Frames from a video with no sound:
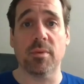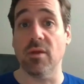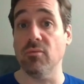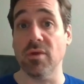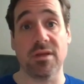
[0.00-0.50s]
but they
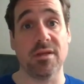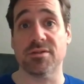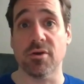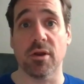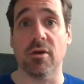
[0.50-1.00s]
really need a
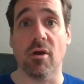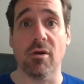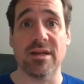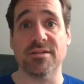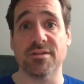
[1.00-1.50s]
starting
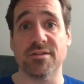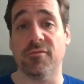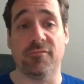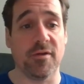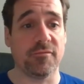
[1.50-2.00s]
guard, and he's a good
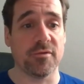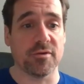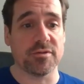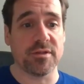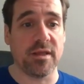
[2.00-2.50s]
fit for their
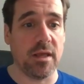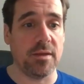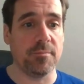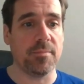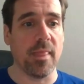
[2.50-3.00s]

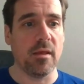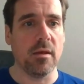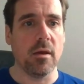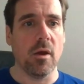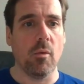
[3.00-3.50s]
scheme.
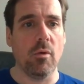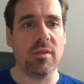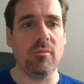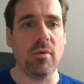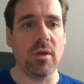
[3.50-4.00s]
Where
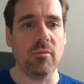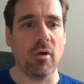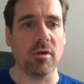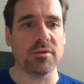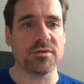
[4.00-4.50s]
they went
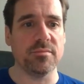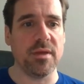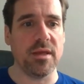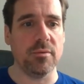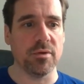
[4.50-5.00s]
wrong to
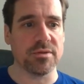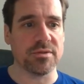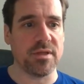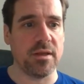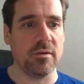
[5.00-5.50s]
me was
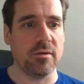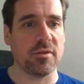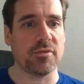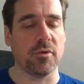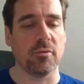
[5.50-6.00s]
here in the
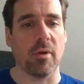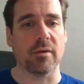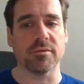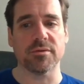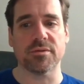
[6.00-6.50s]
third
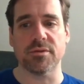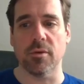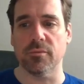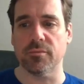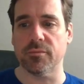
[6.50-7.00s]
round.
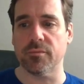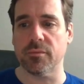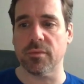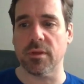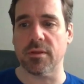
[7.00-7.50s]
So,
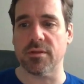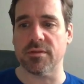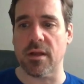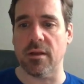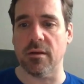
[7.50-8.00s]
get this
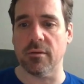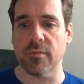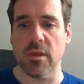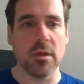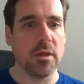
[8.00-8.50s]
out of here.
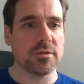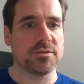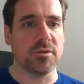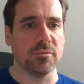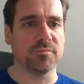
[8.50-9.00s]

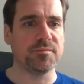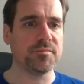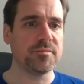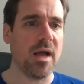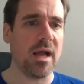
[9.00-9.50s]
So,
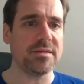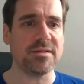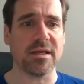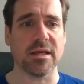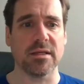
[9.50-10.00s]

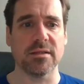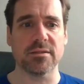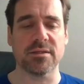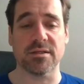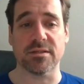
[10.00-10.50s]
Isaac
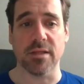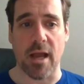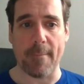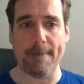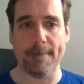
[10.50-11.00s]
Tesla,